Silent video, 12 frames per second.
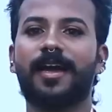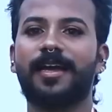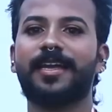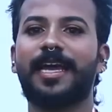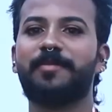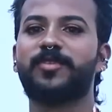
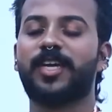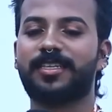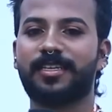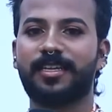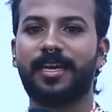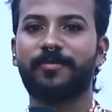Hi, I'm
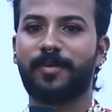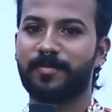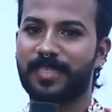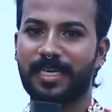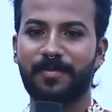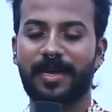Chaitanya. I'm
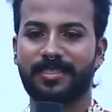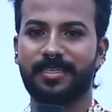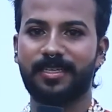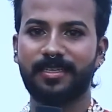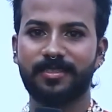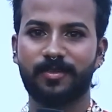from Salem
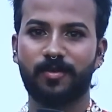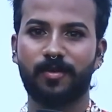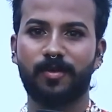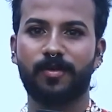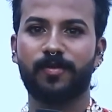actually. So